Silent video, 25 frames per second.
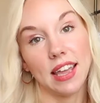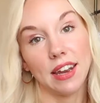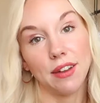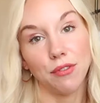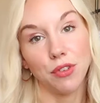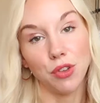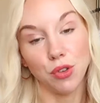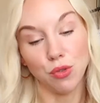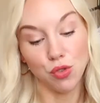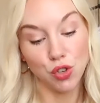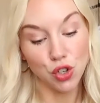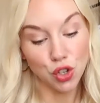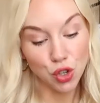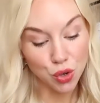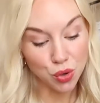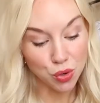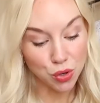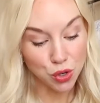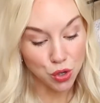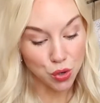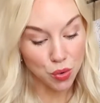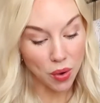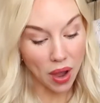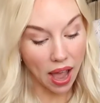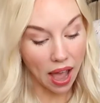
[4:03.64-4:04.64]
and if you do,
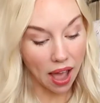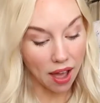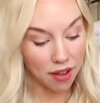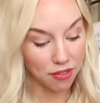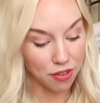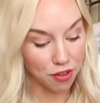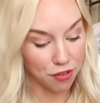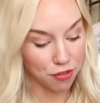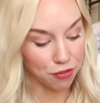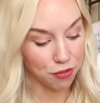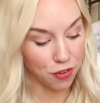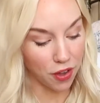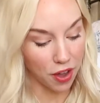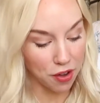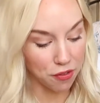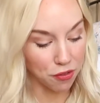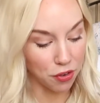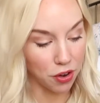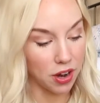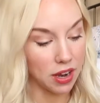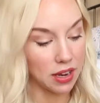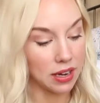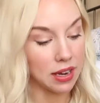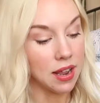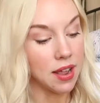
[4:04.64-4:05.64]
do you have a
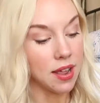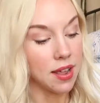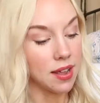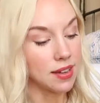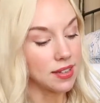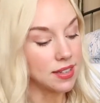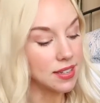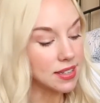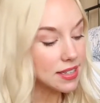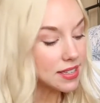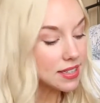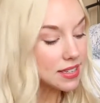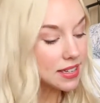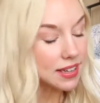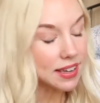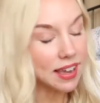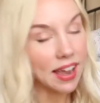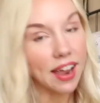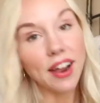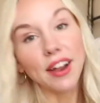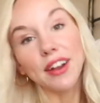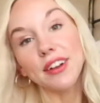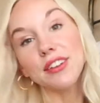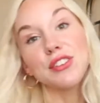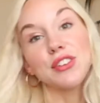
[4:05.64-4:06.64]
favorite Disney
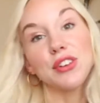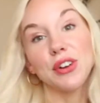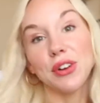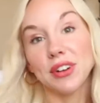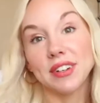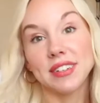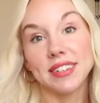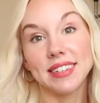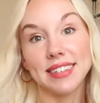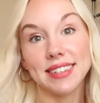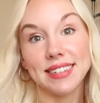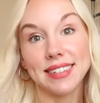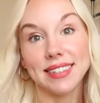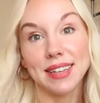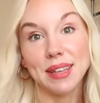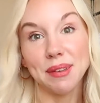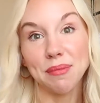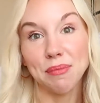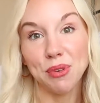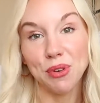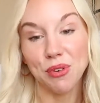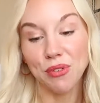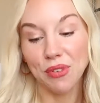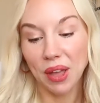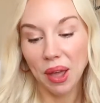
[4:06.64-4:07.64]
character or Disney
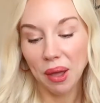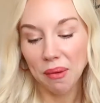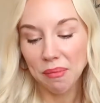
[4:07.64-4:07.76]
movie.